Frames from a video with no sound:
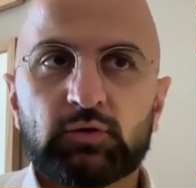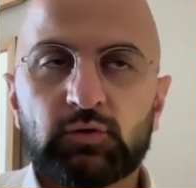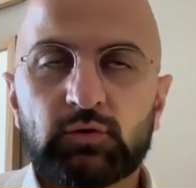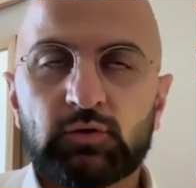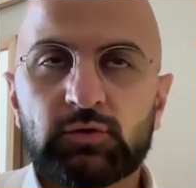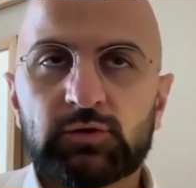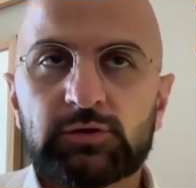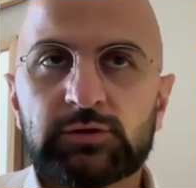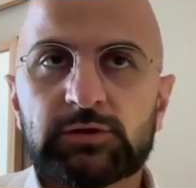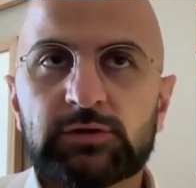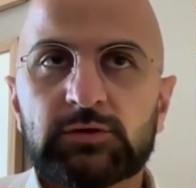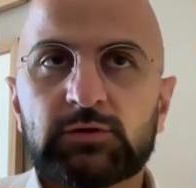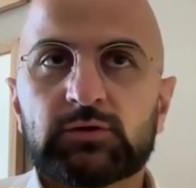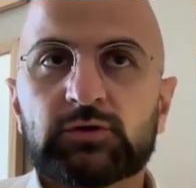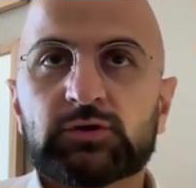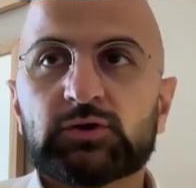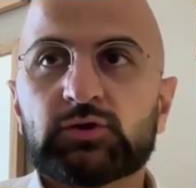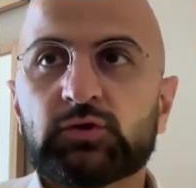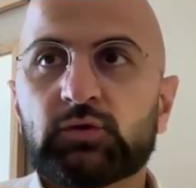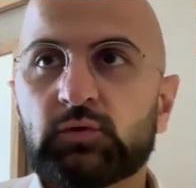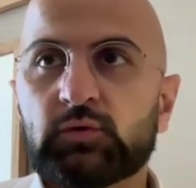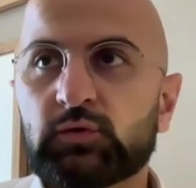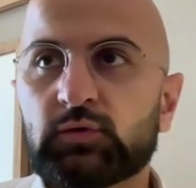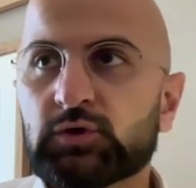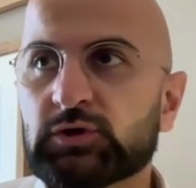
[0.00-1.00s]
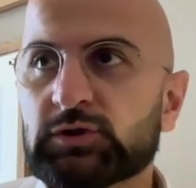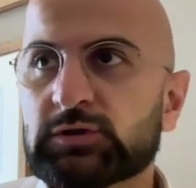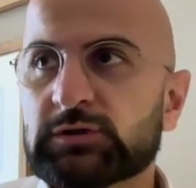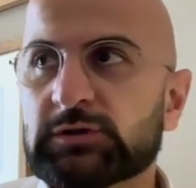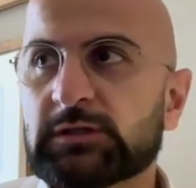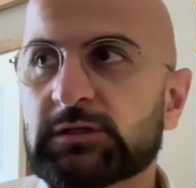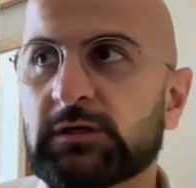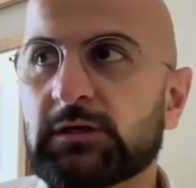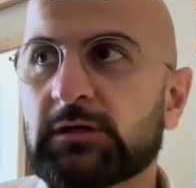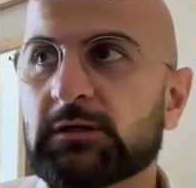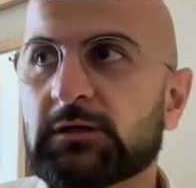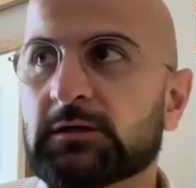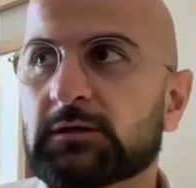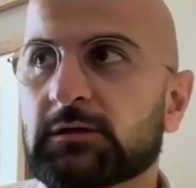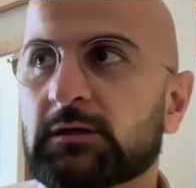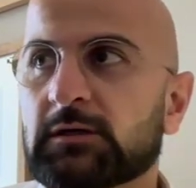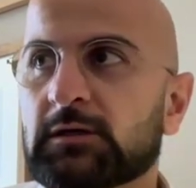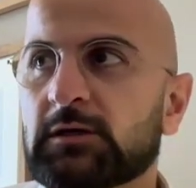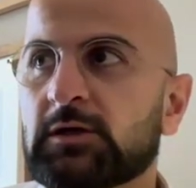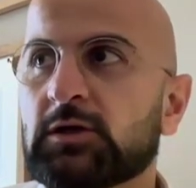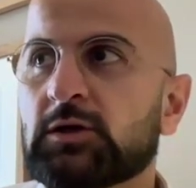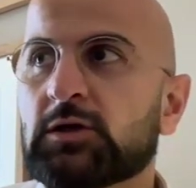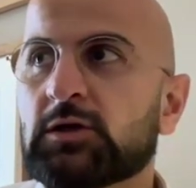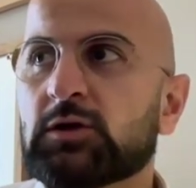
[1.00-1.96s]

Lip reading: tools or solutions are